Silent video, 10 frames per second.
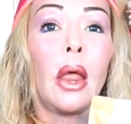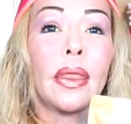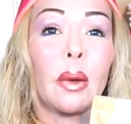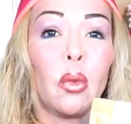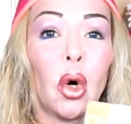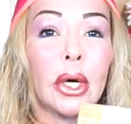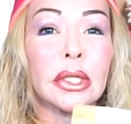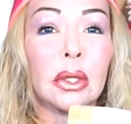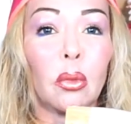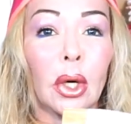the more
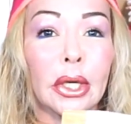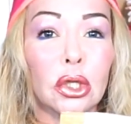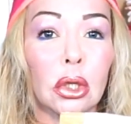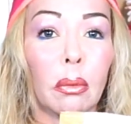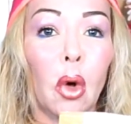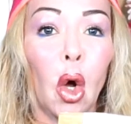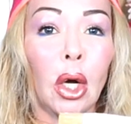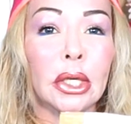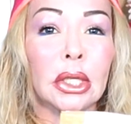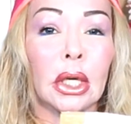stimulation of
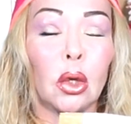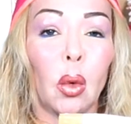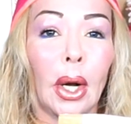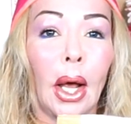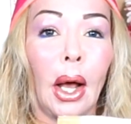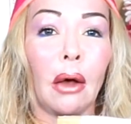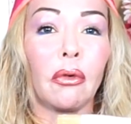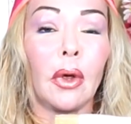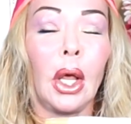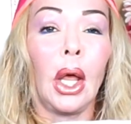collagen you will have.